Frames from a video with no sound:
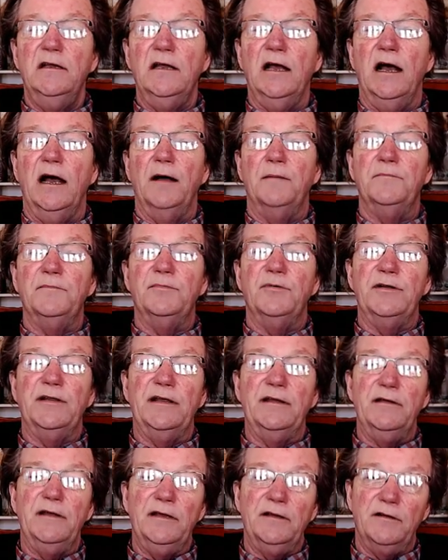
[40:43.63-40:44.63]
where
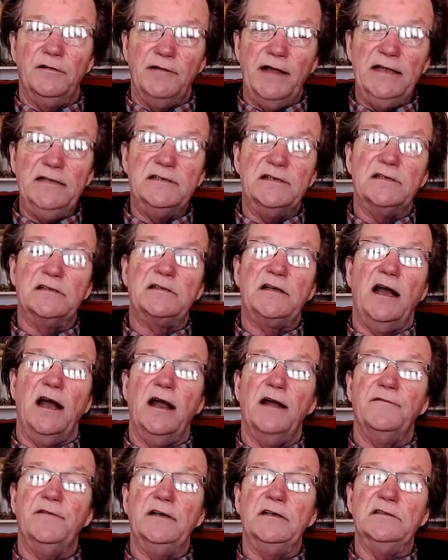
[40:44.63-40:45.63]
he creates his
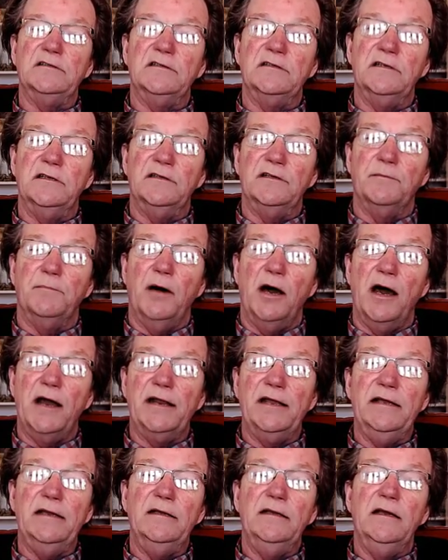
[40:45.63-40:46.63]
carvings, the
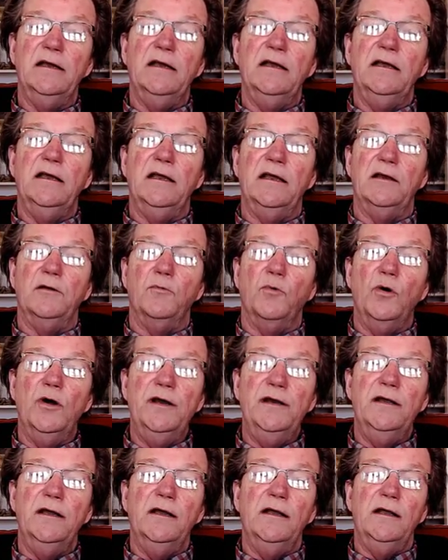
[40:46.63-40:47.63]
body in
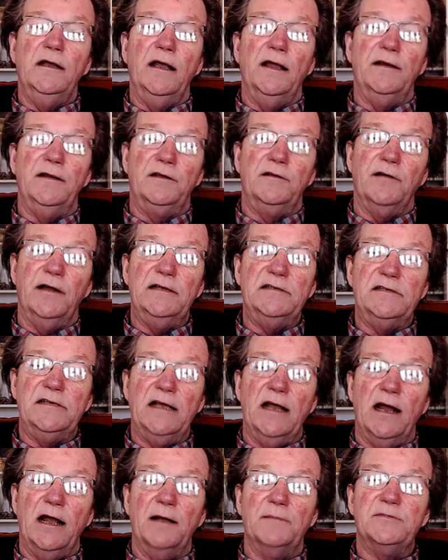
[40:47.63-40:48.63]
wood, and he creates
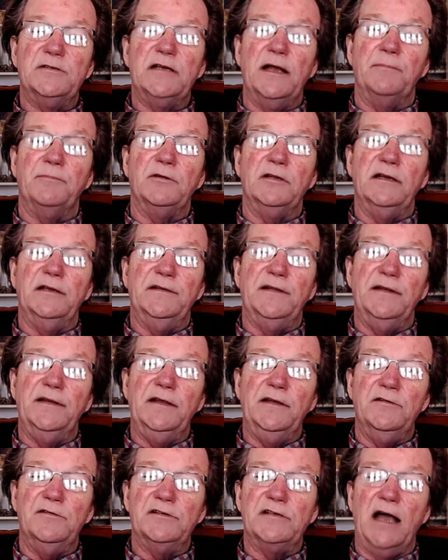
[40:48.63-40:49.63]
the arms separately, and
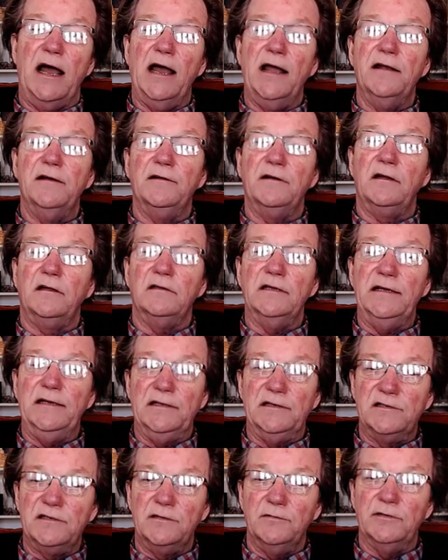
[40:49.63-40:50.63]
then they use iron
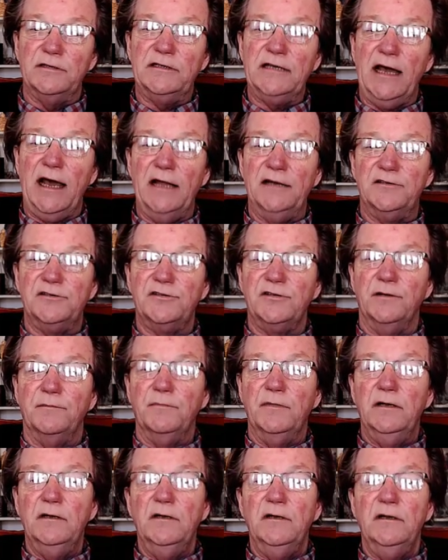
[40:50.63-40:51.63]
cleats to attach
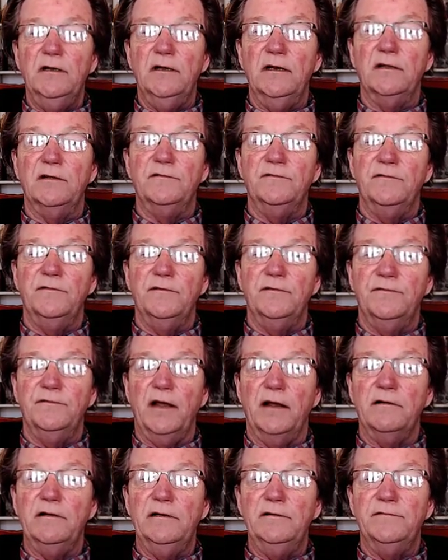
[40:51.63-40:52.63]
them. And it's
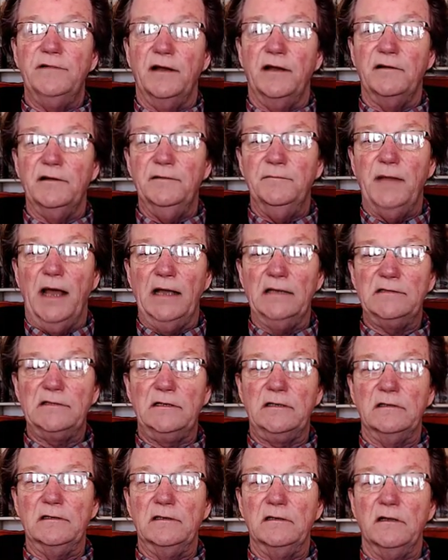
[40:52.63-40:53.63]
very, very
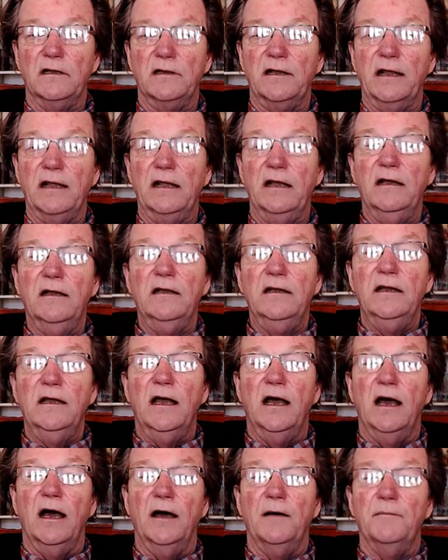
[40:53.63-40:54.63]
masculine looking.
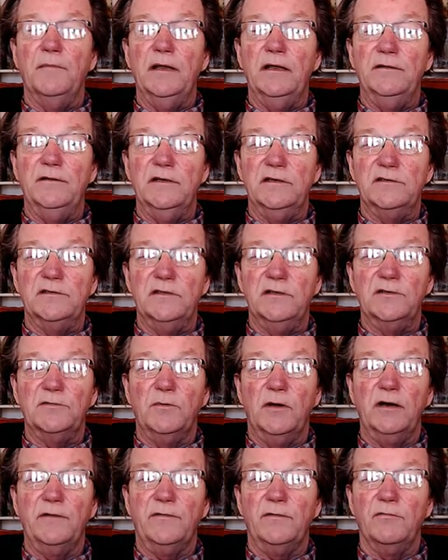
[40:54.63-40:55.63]
And
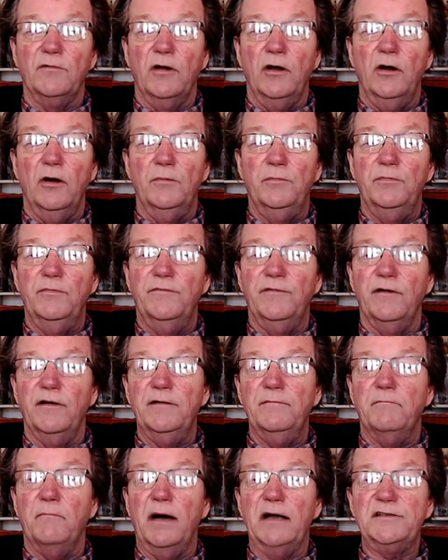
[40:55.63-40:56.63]
this wonderful robe,
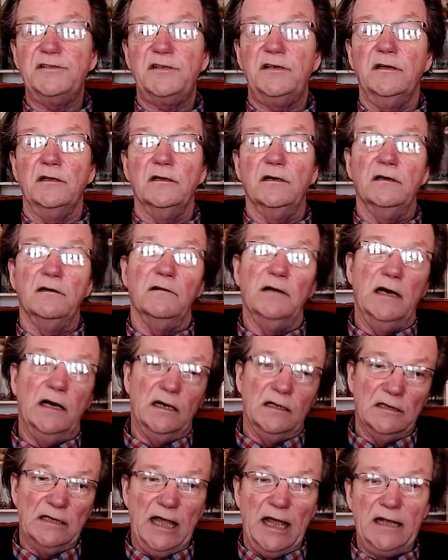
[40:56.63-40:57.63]
very
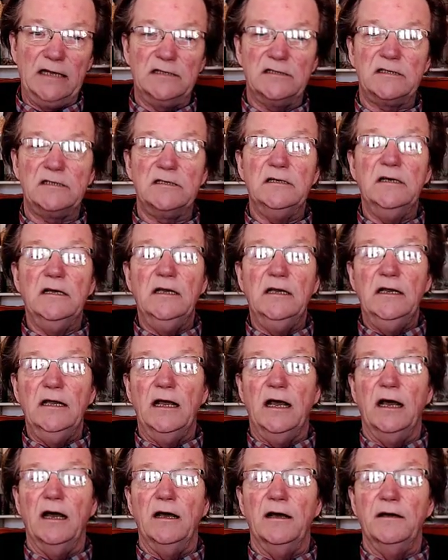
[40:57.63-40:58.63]
muscular legs,
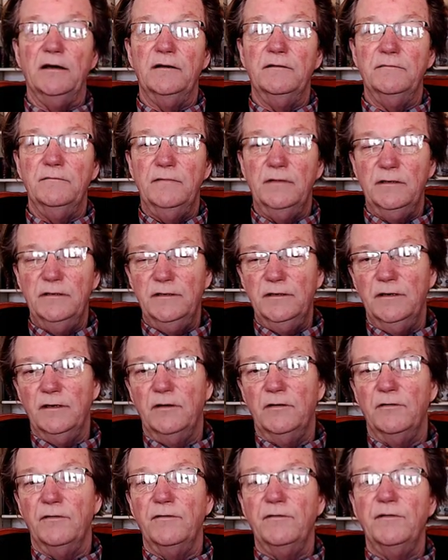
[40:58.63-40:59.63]

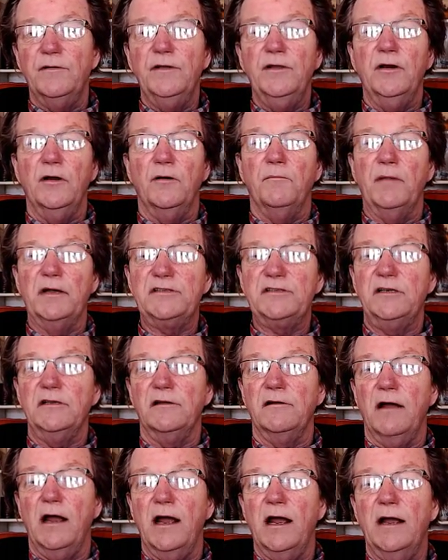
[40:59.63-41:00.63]

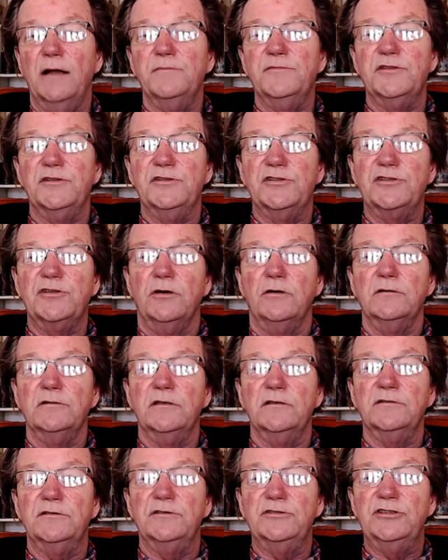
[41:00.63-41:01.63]
muscular arms and
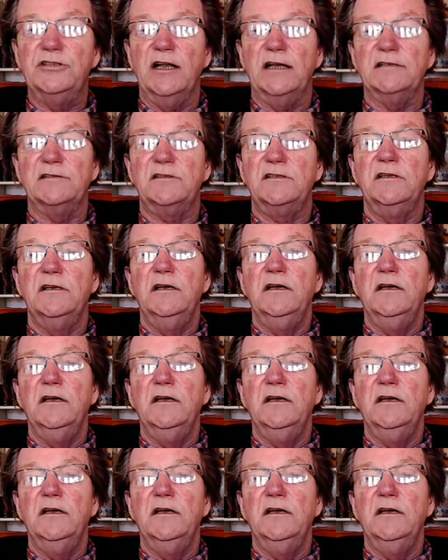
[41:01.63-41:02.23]
shoulders and chest,